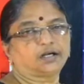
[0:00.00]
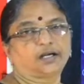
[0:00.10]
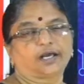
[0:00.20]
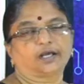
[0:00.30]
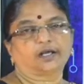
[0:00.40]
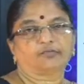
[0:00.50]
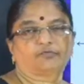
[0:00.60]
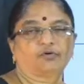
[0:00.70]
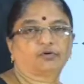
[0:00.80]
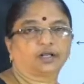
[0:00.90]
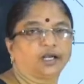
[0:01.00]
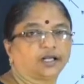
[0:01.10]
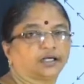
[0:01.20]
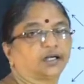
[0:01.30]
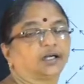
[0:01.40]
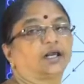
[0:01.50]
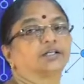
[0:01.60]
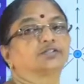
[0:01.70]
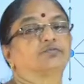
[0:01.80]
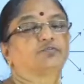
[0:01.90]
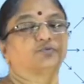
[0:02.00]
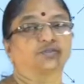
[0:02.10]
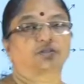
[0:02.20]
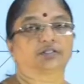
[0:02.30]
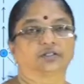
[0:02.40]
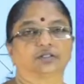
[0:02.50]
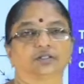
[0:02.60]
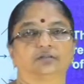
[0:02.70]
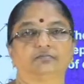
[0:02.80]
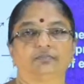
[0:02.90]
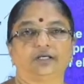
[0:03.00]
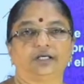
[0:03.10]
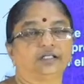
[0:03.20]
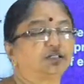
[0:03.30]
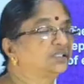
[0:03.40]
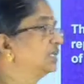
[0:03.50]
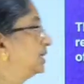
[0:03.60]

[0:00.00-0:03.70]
diagram for electric lines of force. Means,